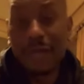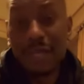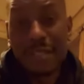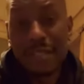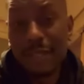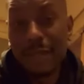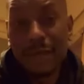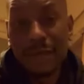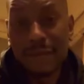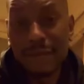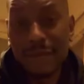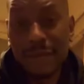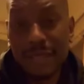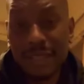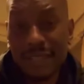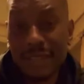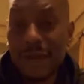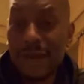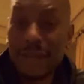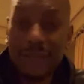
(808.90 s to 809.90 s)
I know that sounds
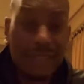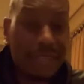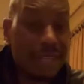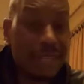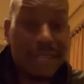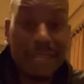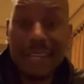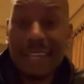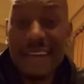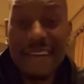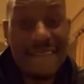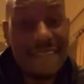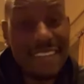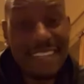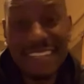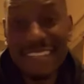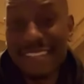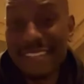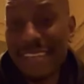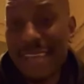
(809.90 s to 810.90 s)
crazy. Y'all are
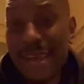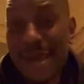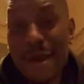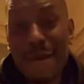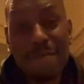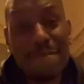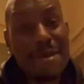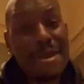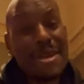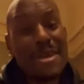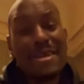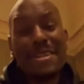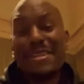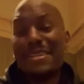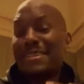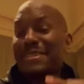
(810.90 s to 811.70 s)
loving this album.